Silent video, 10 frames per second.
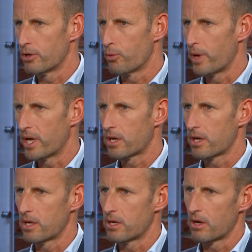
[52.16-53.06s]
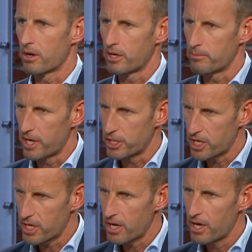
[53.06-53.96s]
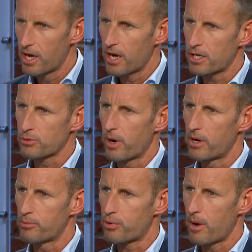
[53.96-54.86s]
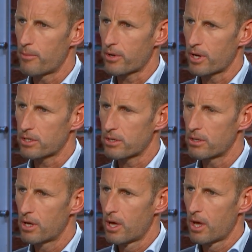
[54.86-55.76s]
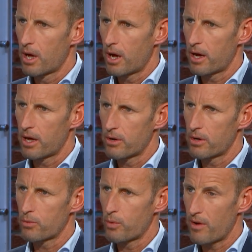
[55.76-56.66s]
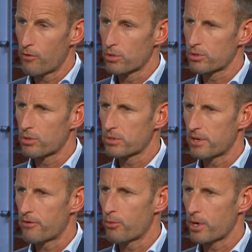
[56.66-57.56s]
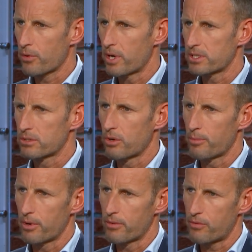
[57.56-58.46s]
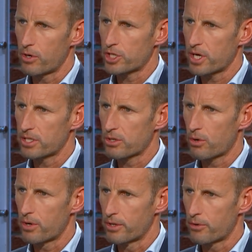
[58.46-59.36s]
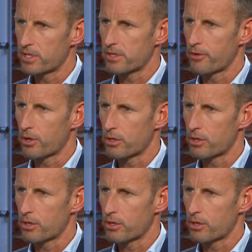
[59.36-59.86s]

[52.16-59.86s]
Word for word: in a week in, uh, in Beijing, as well in prime location. And we have also several requests to open franchise stores in the rest of the